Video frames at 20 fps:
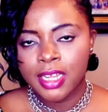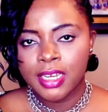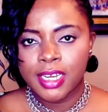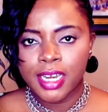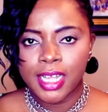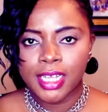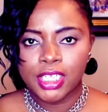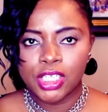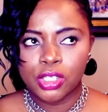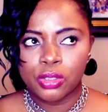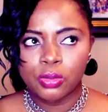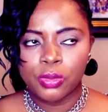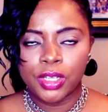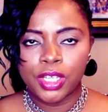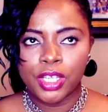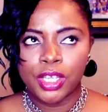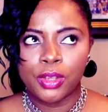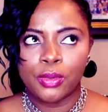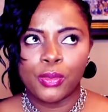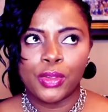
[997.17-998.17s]
Next
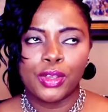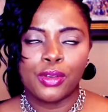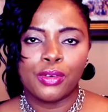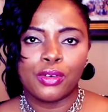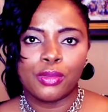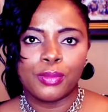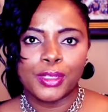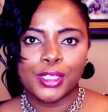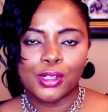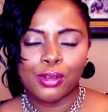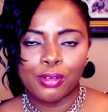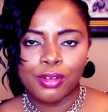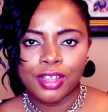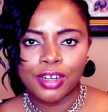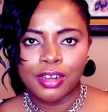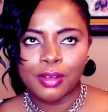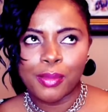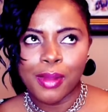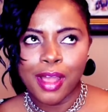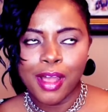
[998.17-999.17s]
week, we're going to be
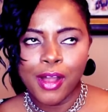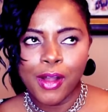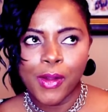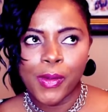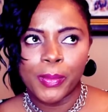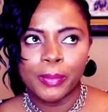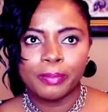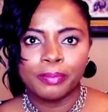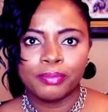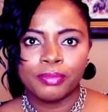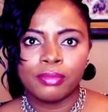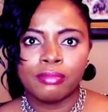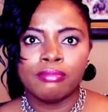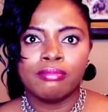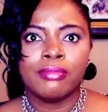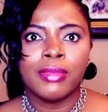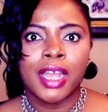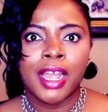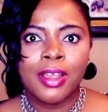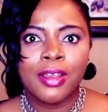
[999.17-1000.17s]
talking about
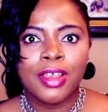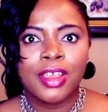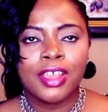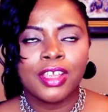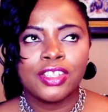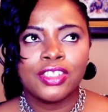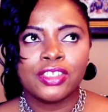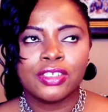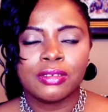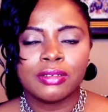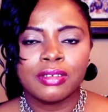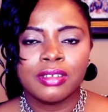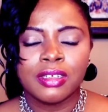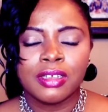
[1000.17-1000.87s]
marriage.